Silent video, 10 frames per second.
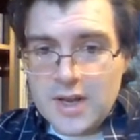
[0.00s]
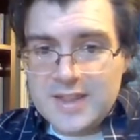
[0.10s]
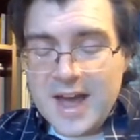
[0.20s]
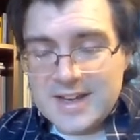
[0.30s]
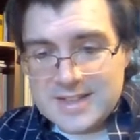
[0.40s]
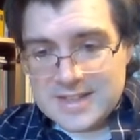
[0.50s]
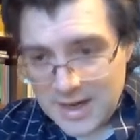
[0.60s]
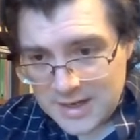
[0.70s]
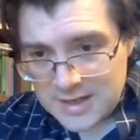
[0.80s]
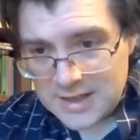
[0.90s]
that
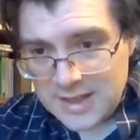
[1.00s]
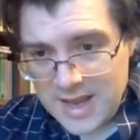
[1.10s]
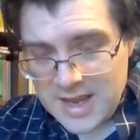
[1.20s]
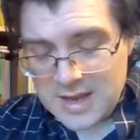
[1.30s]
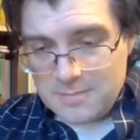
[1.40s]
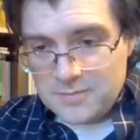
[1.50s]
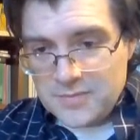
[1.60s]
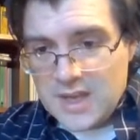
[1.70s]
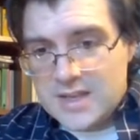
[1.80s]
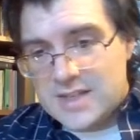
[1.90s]
second claim
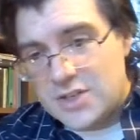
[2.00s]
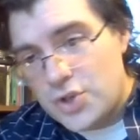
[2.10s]
is in